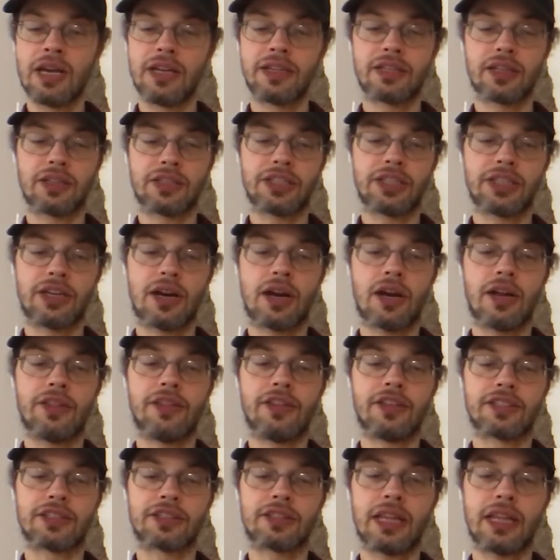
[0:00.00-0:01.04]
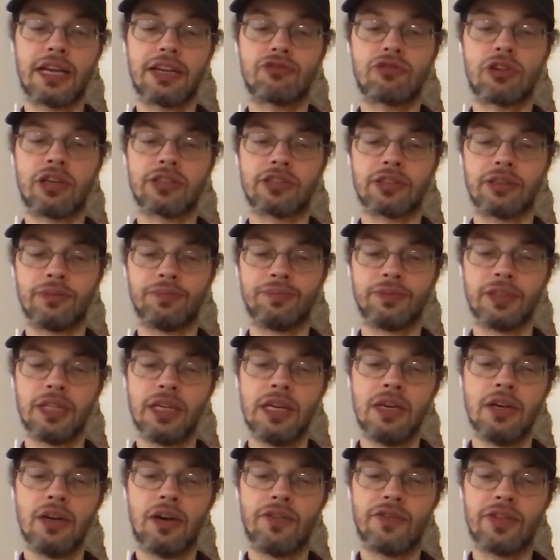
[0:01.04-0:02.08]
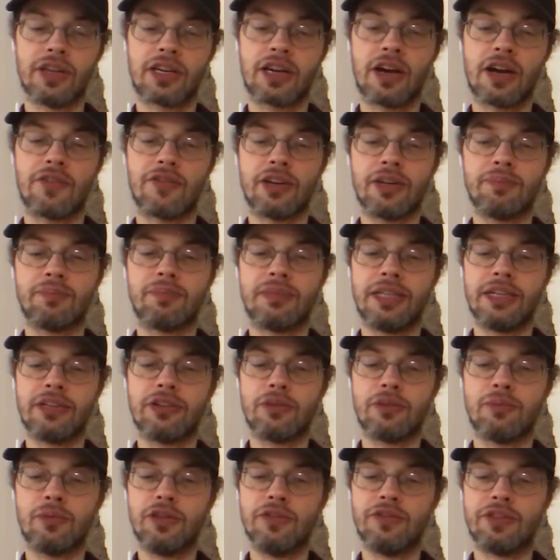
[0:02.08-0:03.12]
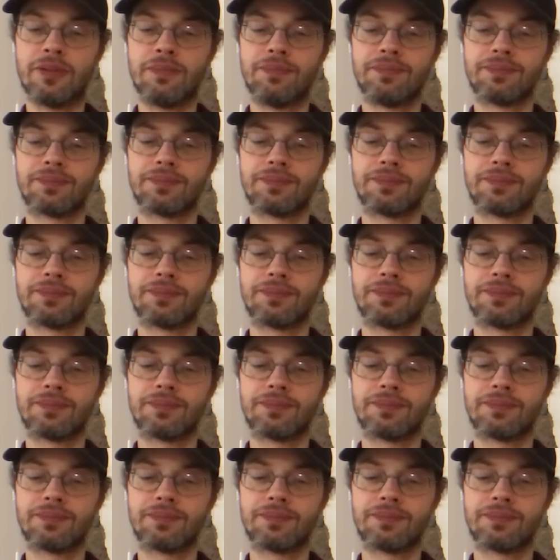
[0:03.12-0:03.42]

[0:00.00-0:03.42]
till she heard the slight rustle of the covering being removed.